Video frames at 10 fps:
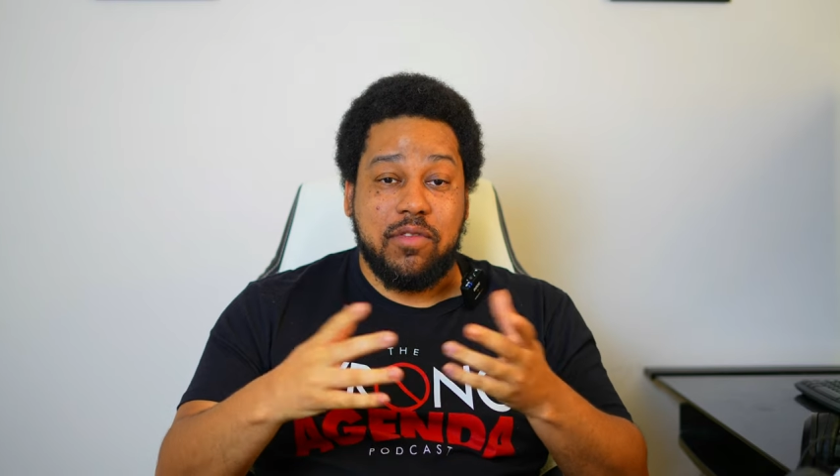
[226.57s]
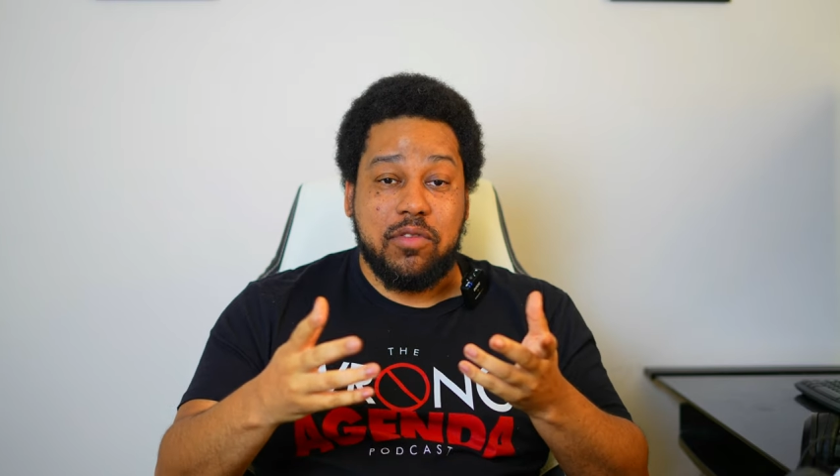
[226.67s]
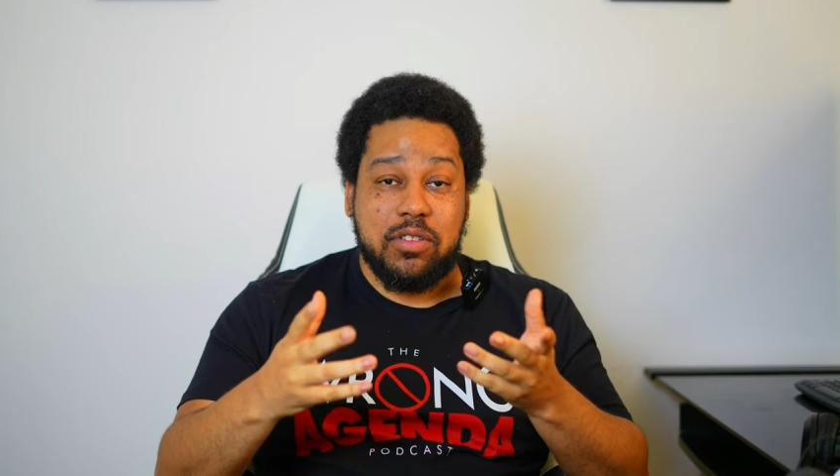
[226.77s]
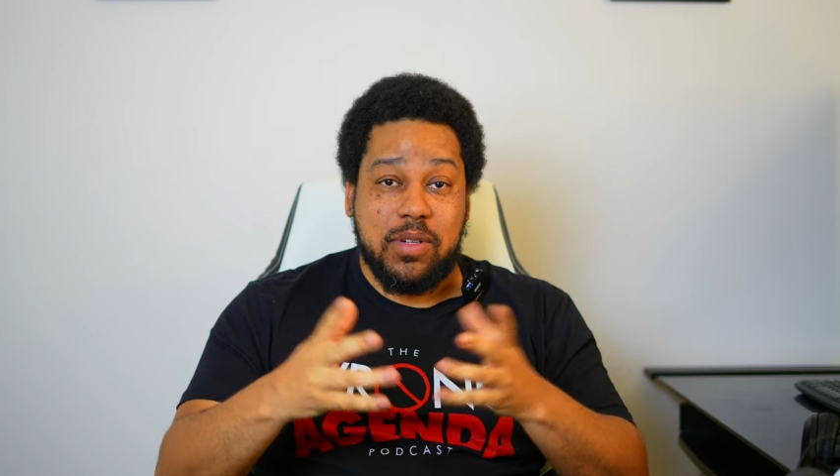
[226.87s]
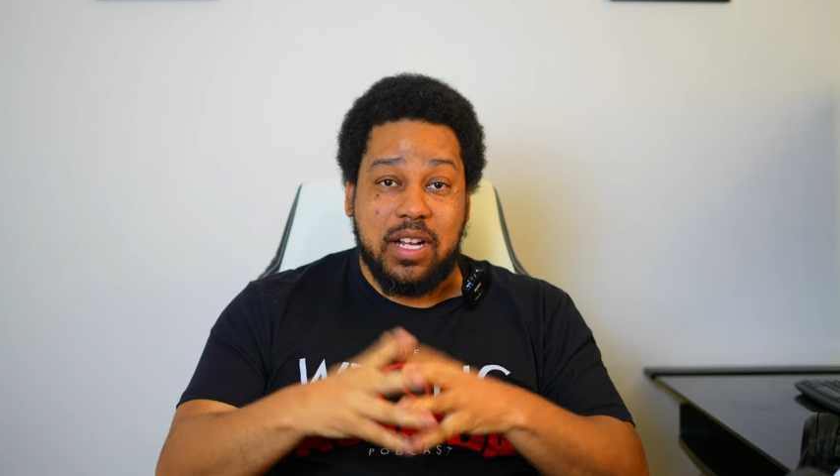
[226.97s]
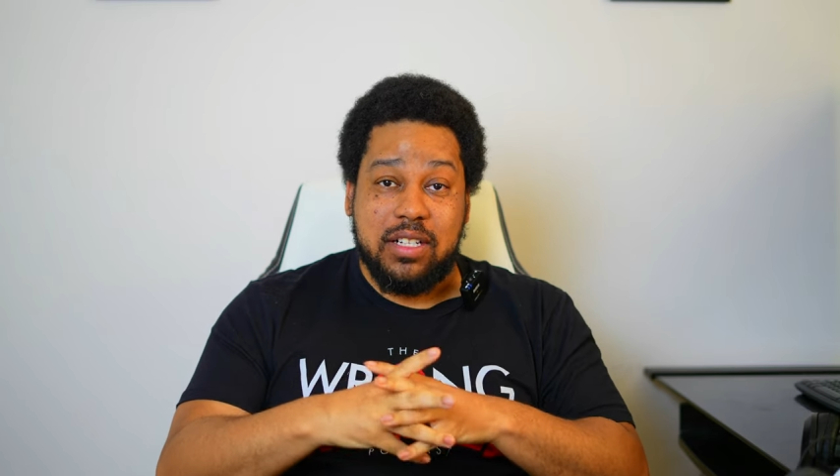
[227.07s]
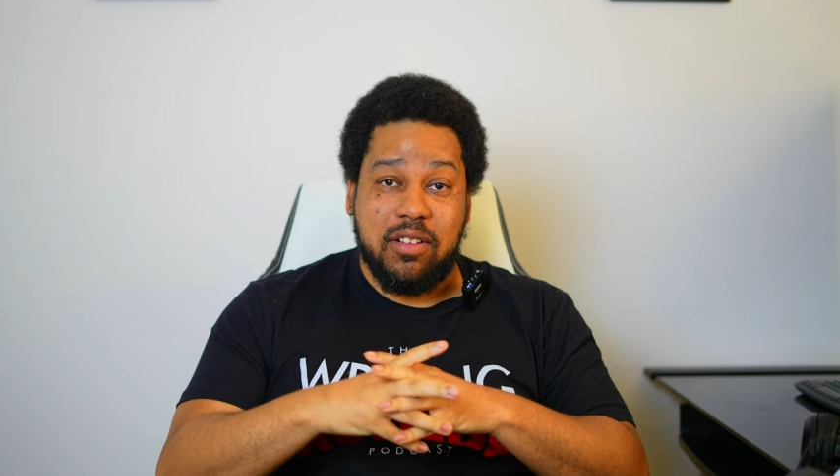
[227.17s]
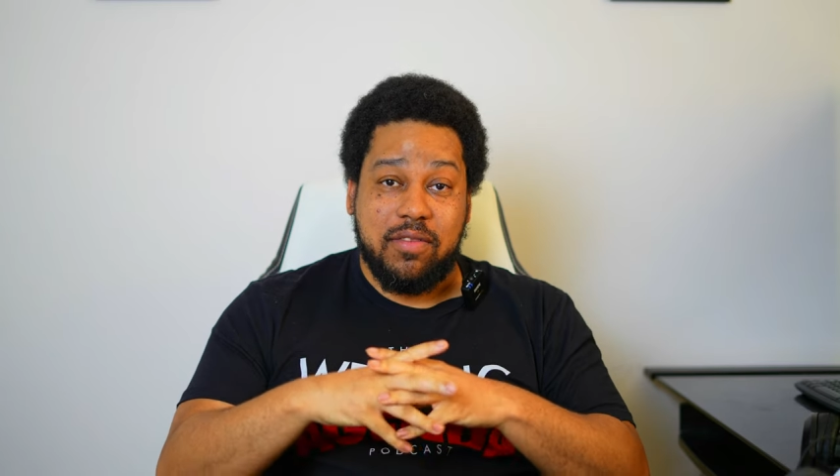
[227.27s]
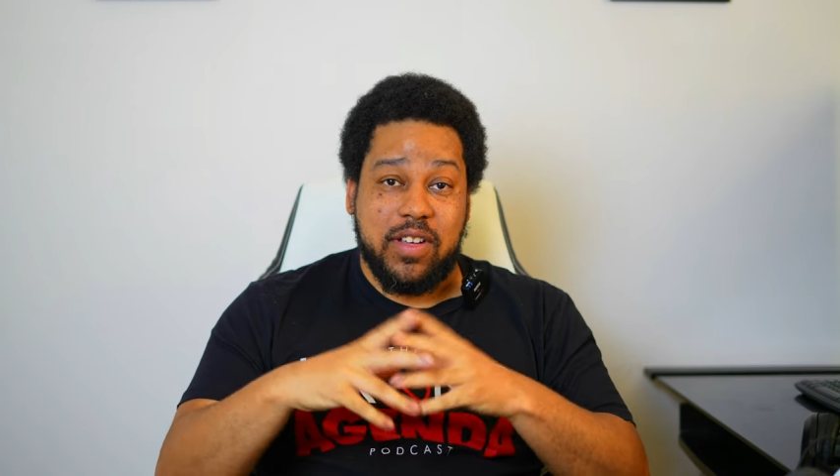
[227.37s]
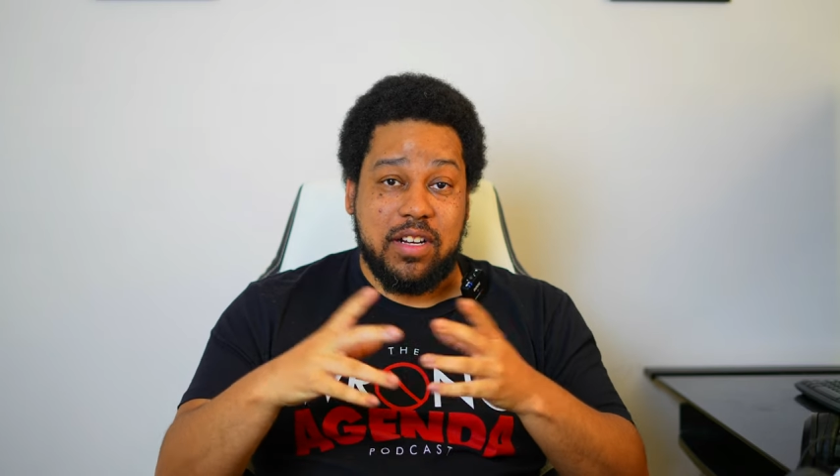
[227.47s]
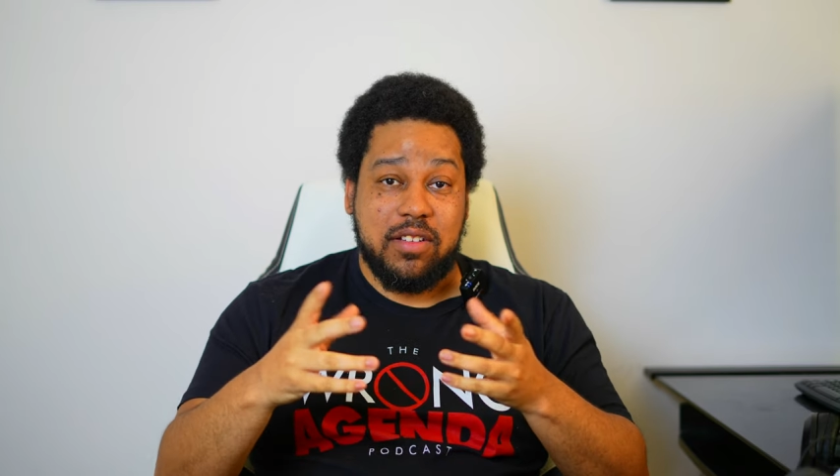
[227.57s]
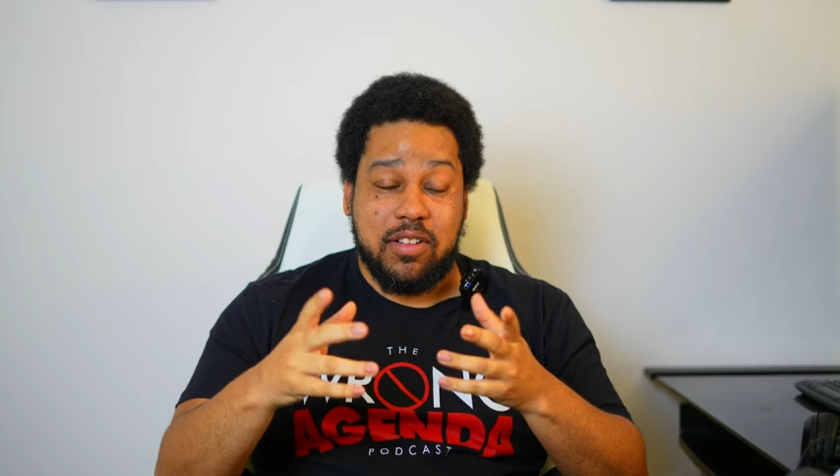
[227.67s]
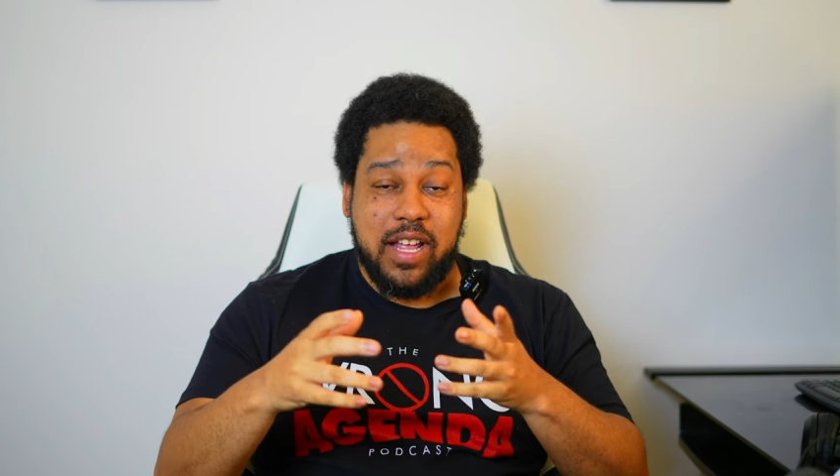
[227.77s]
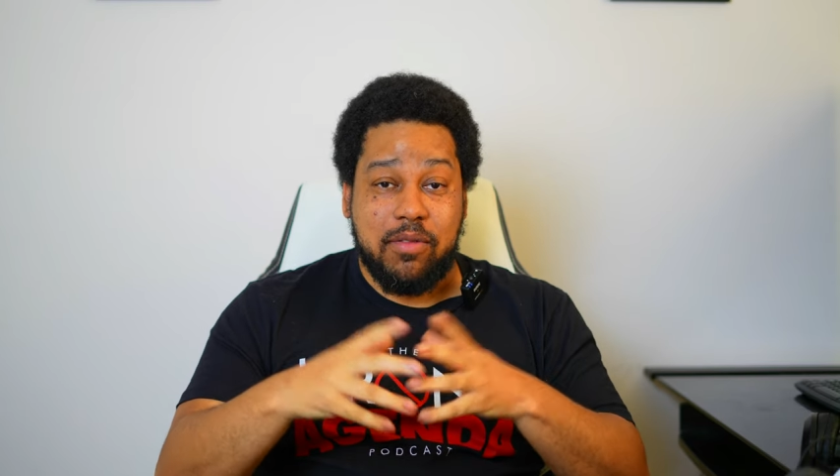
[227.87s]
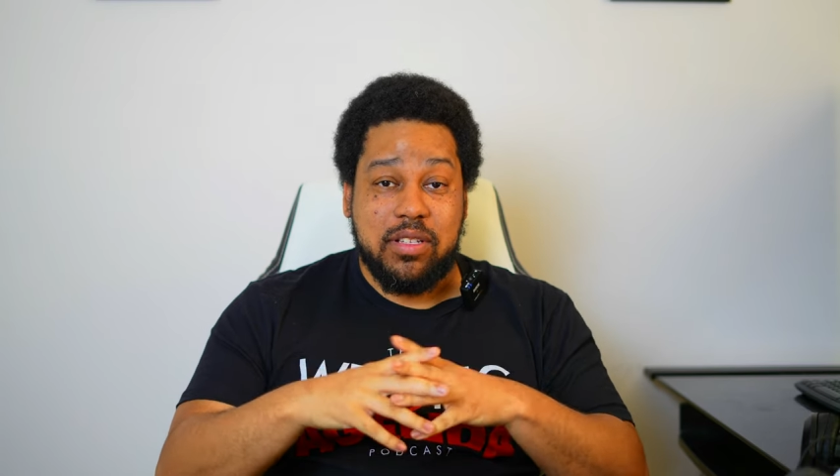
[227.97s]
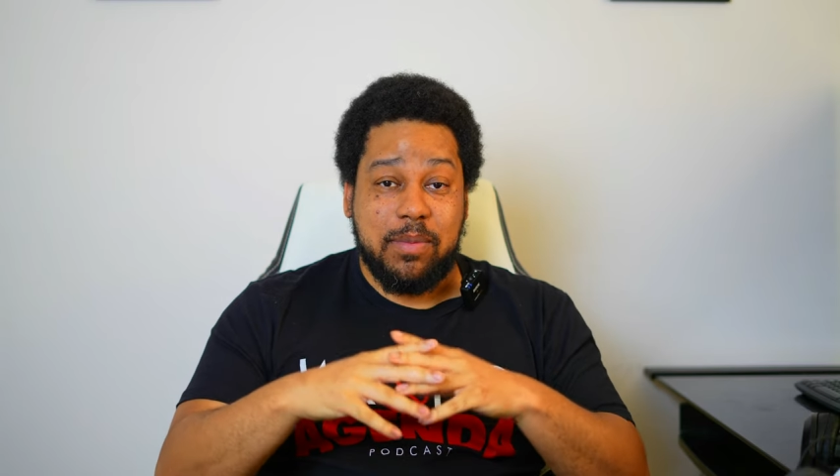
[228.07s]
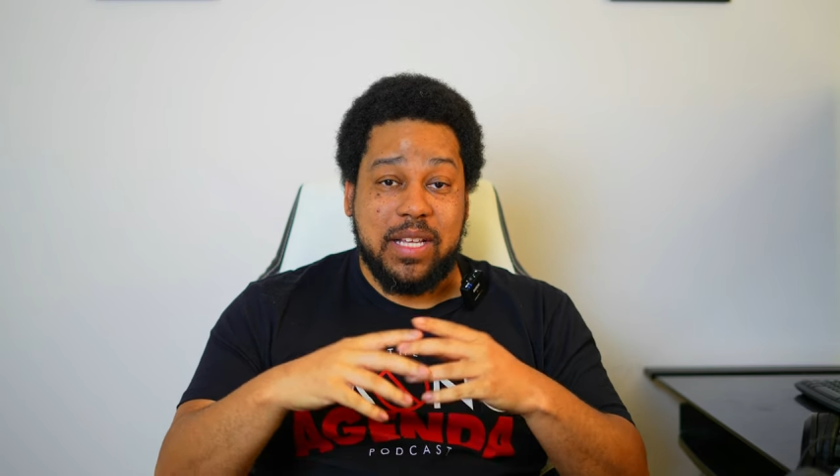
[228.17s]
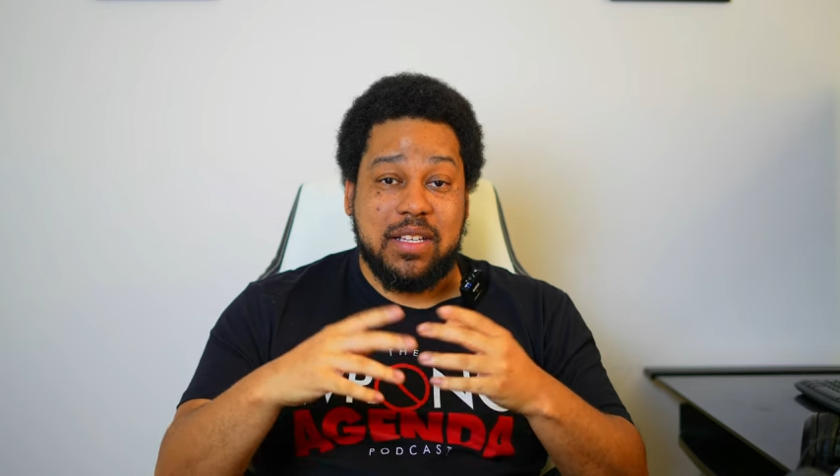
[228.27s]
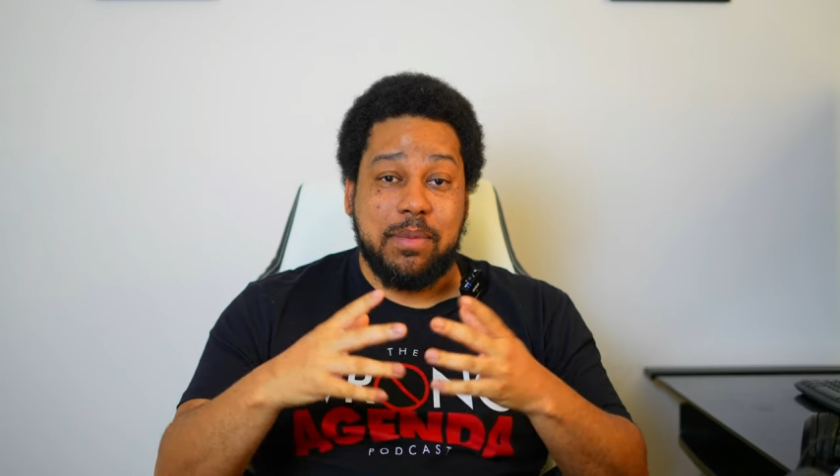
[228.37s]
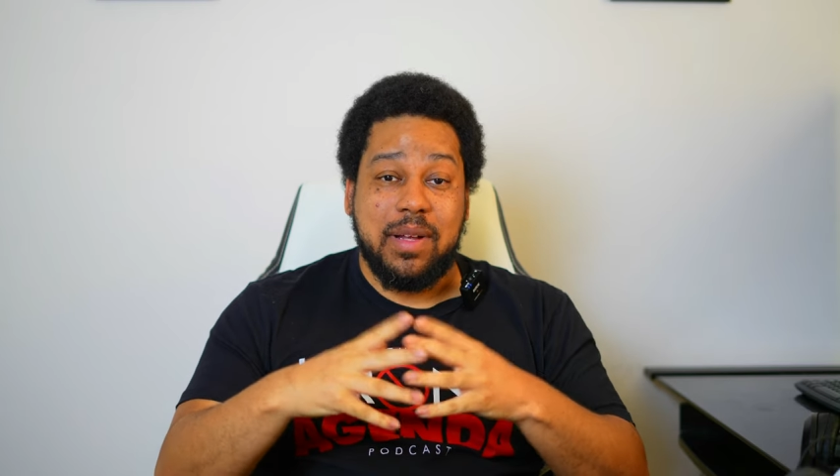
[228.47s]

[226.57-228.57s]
Of course, we got Darth Vader, so that was amazing.